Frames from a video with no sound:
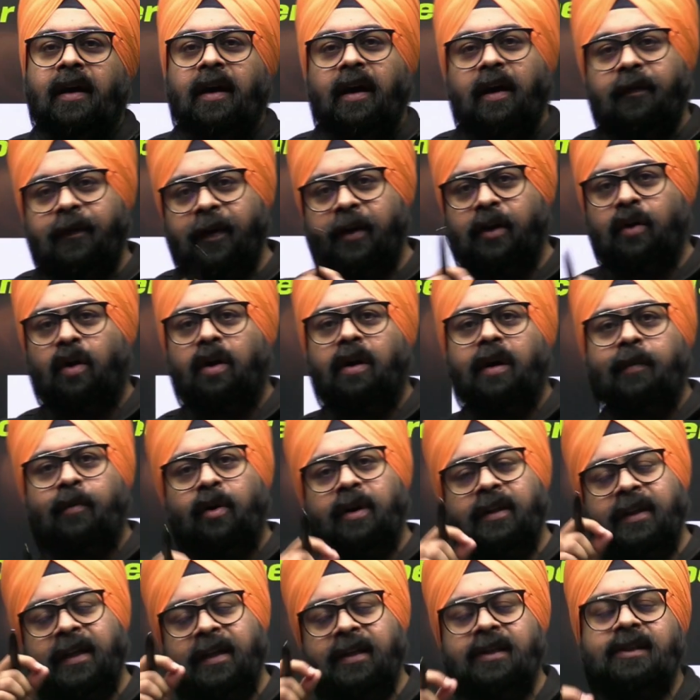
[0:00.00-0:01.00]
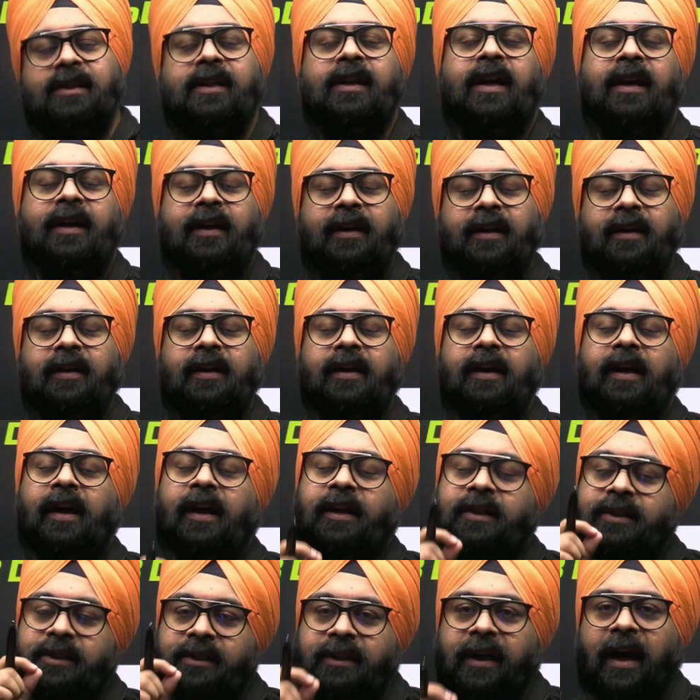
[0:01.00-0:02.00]
If we talk about the incident,
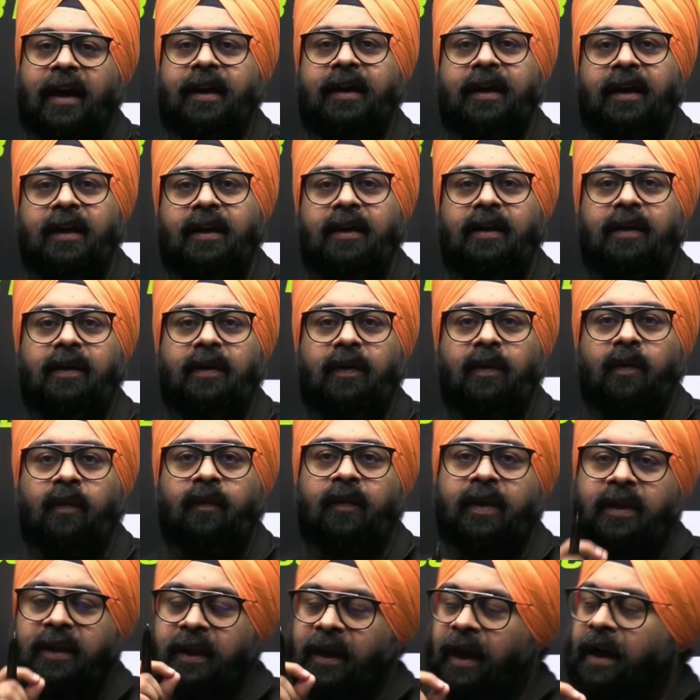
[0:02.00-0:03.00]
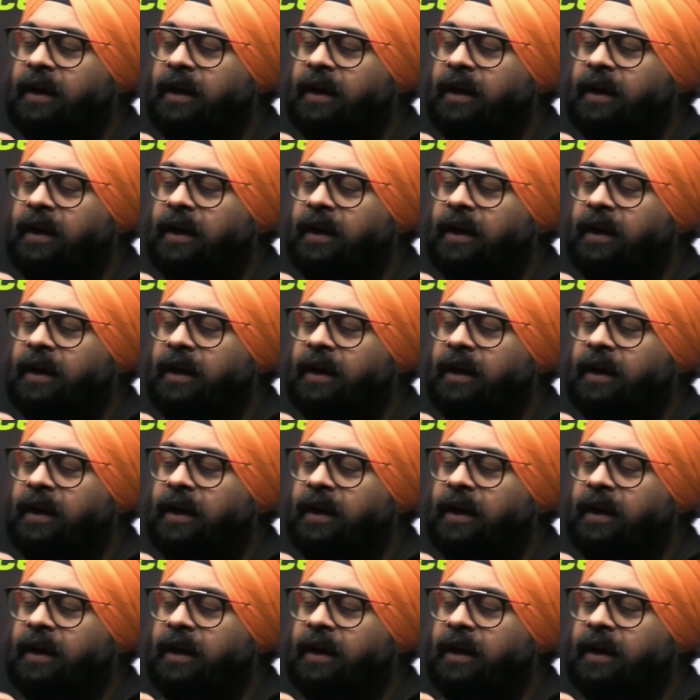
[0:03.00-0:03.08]
it started with the